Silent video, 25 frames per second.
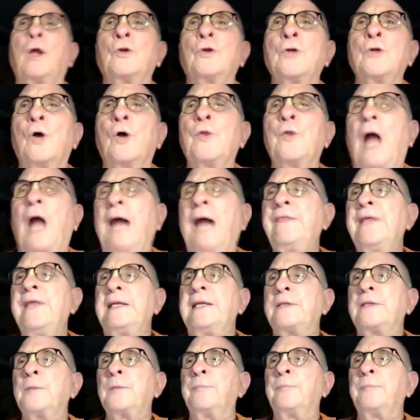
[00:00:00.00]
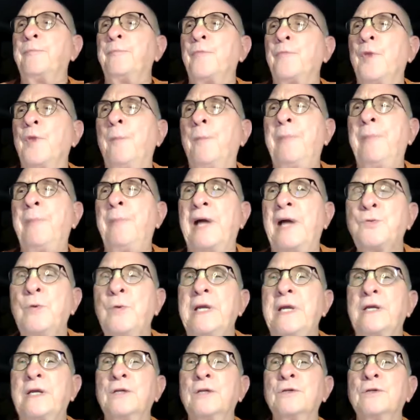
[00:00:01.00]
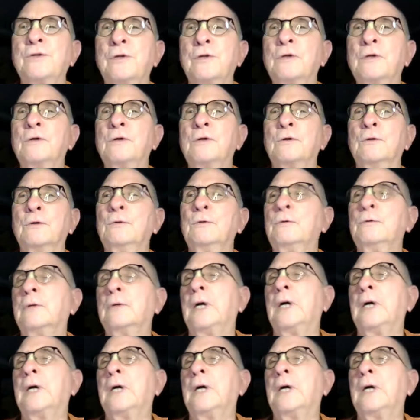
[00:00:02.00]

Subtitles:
So I think the best we can do